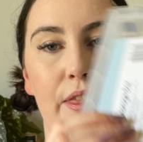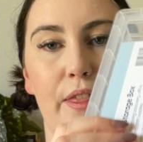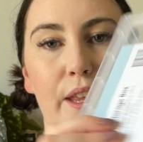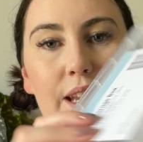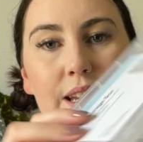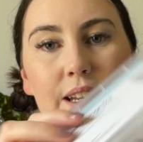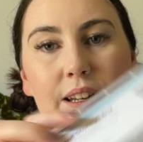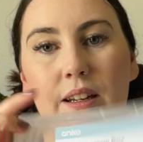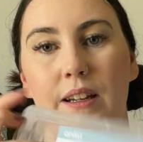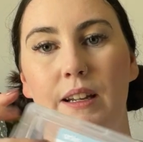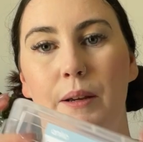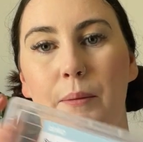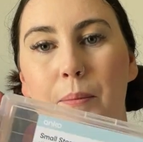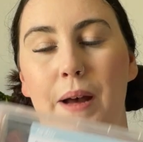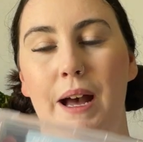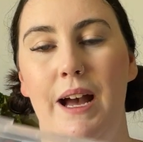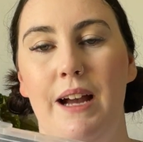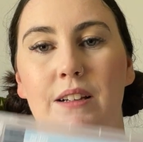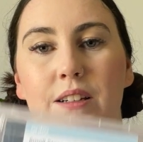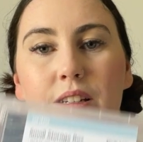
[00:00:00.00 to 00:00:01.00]
thin,
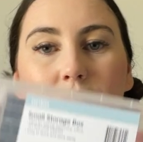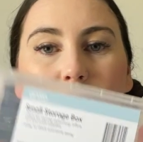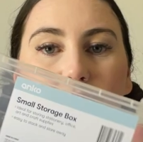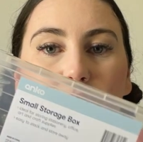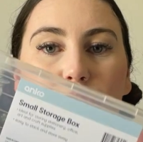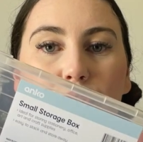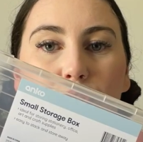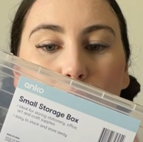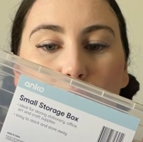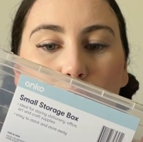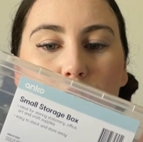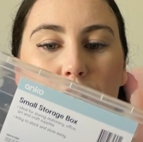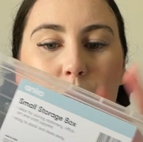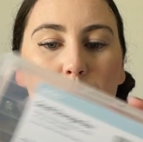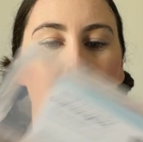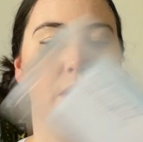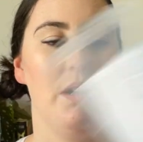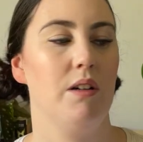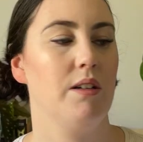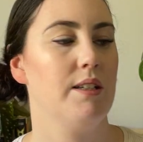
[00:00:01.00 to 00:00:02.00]
compact storage
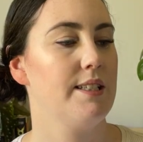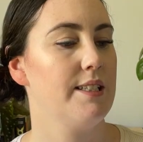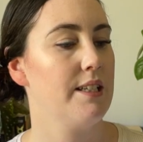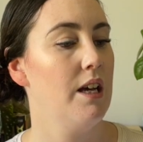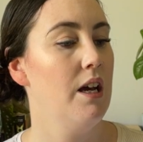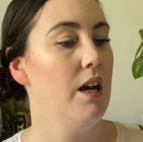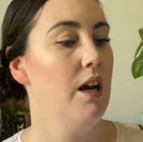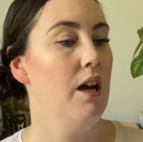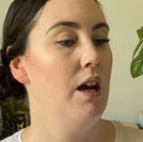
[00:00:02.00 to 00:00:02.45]
box